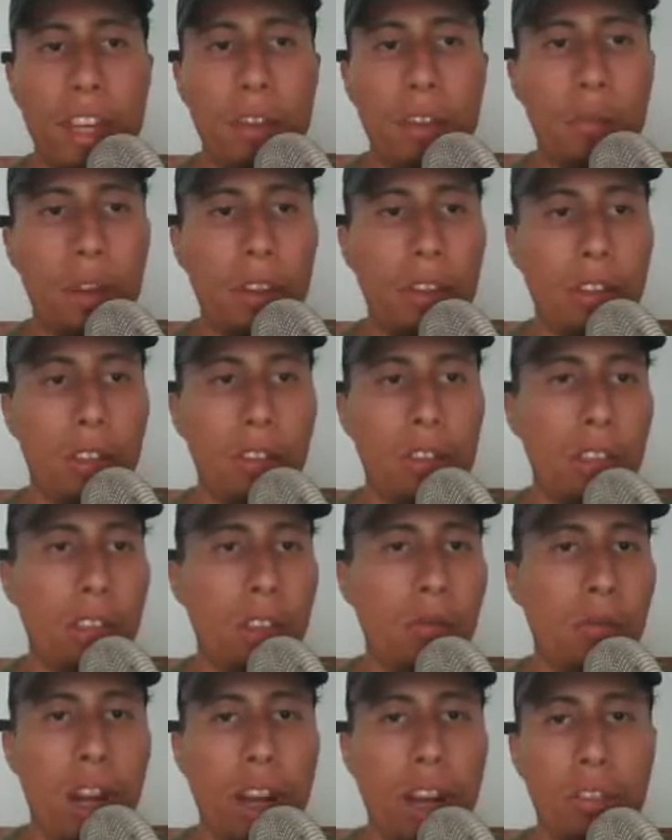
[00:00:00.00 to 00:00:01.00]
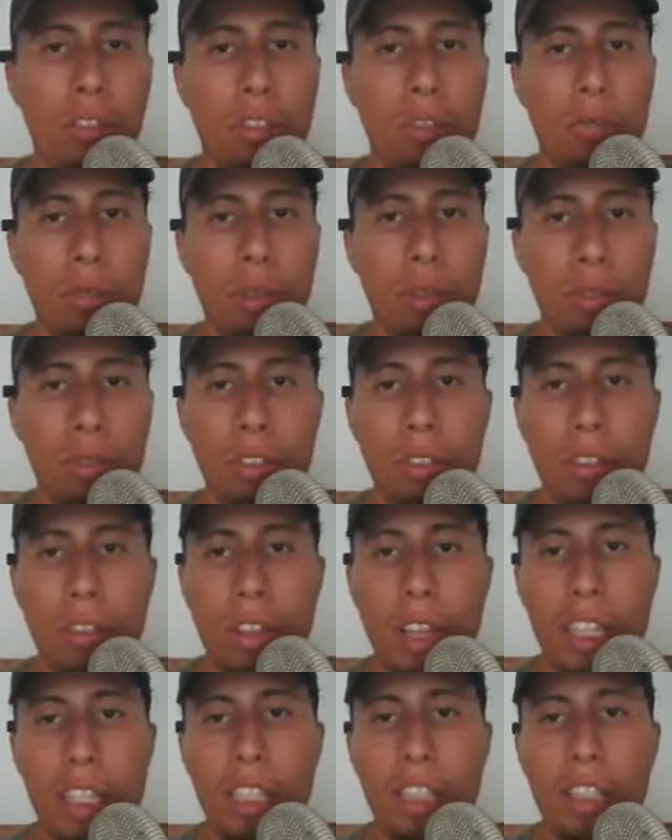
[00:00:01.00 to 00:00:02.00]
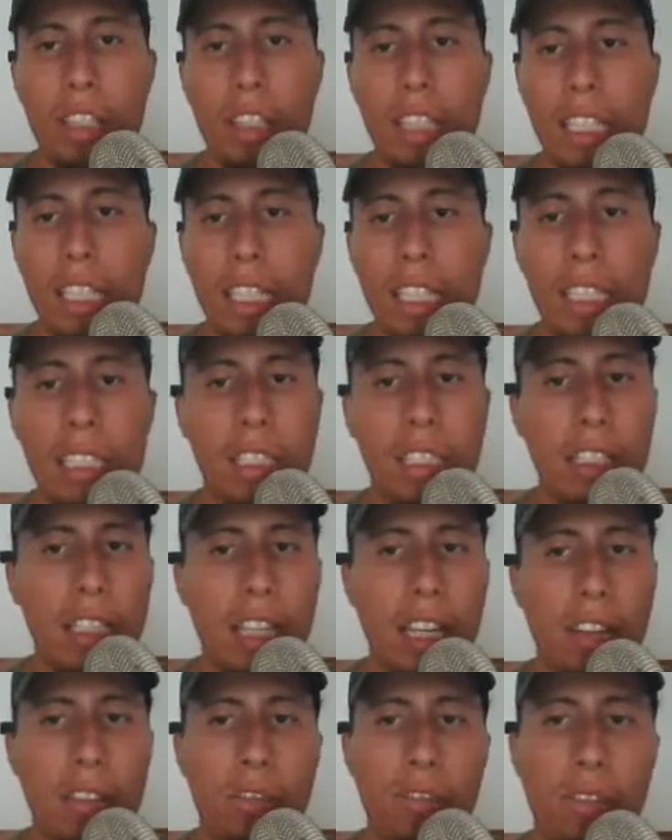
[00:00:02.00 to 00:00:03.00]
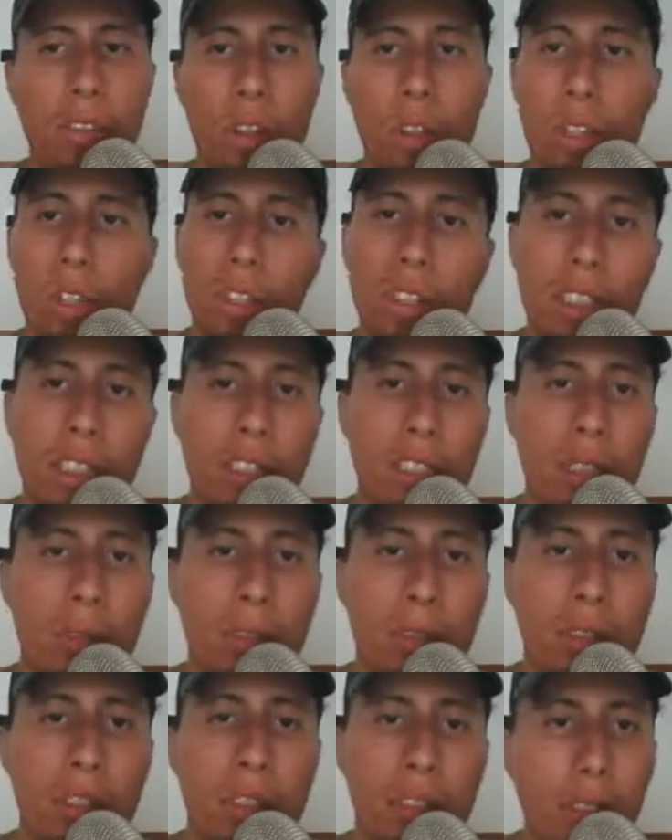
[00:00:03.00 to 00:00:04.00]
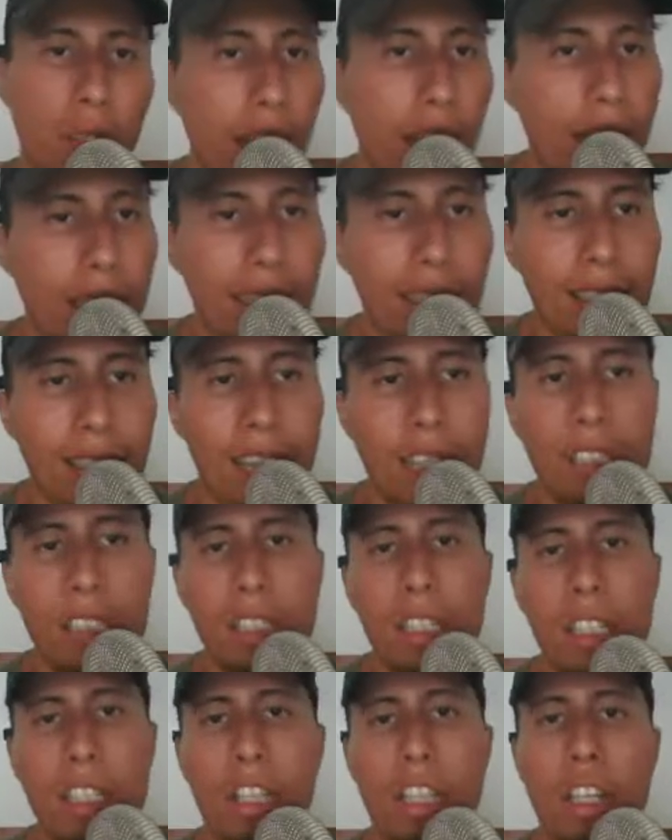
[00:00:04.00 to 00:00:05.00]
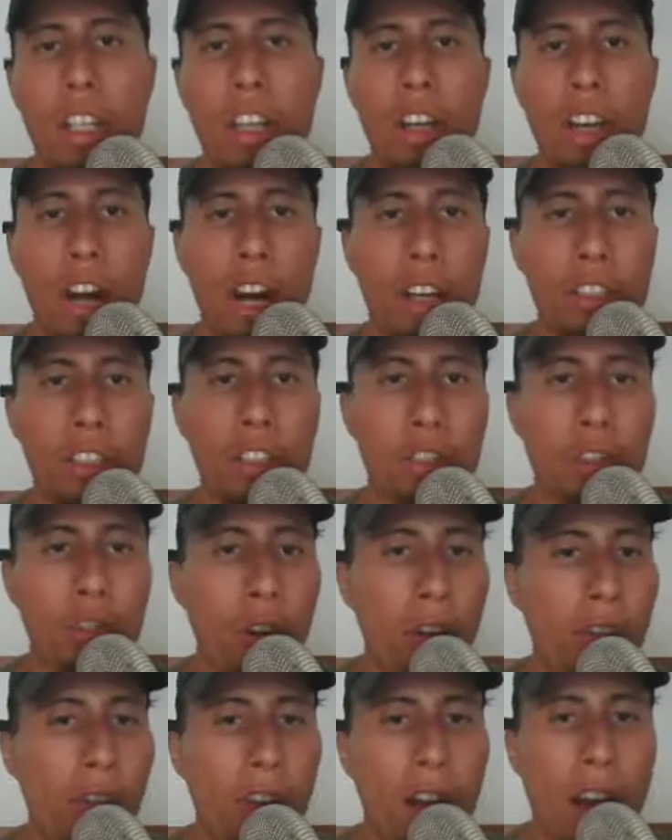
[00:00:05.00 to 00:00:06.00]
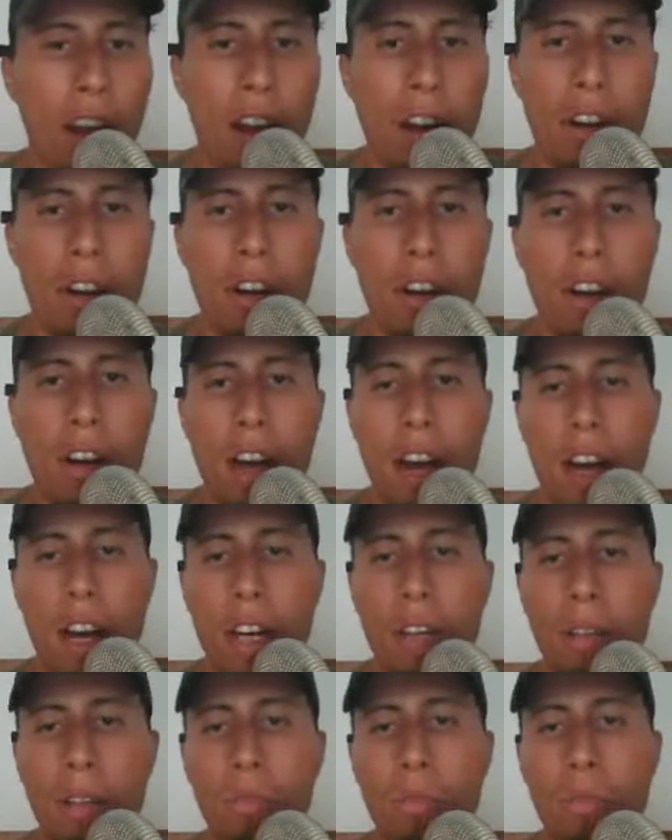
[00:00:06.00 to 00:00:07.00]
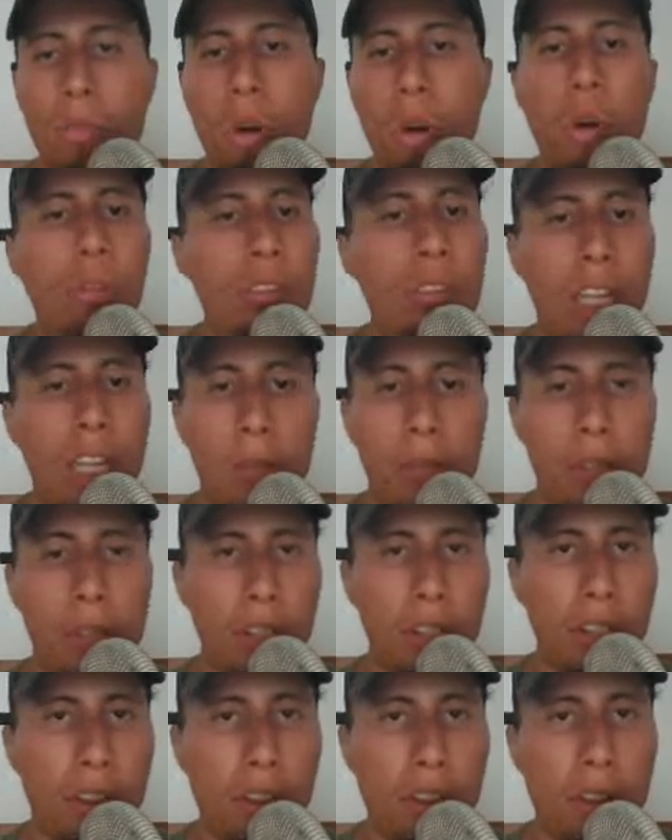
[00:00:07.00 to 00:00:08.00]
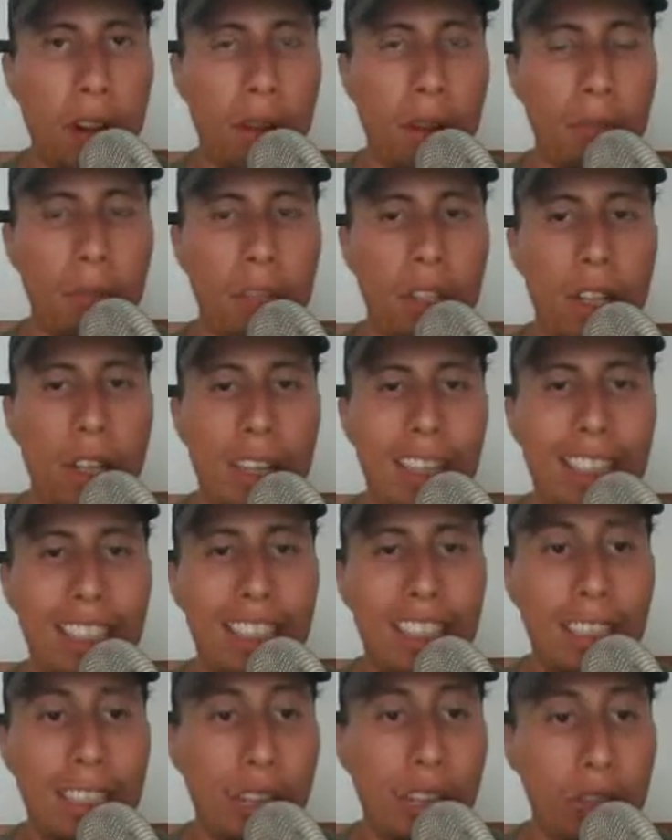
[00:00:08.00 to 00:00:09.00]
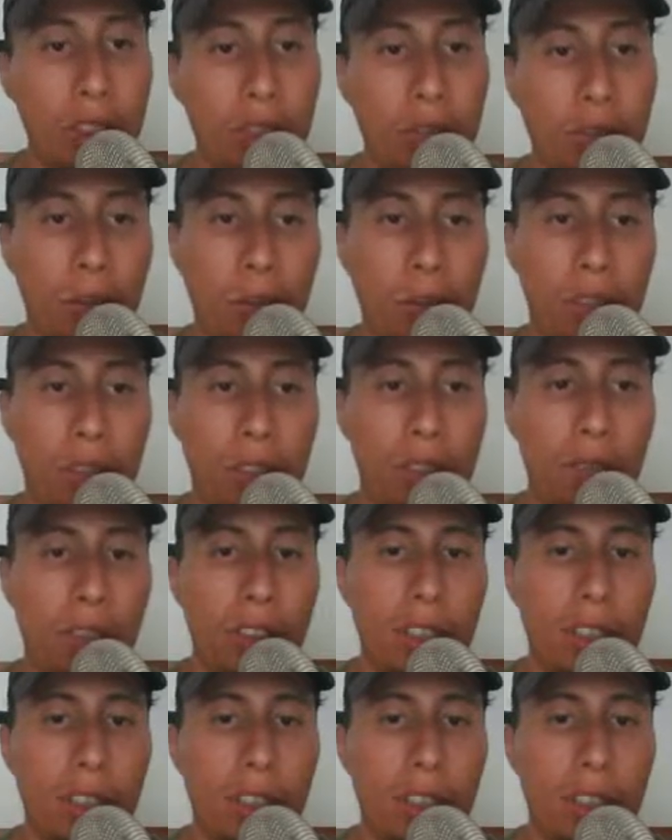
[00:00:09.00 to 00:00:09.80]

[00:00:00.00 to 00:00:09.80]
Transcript: whether it's a loan officer or a realtor, they could easily have hooked this up to their LionDesk, Surefire, all types of CRMs, Salesforce, for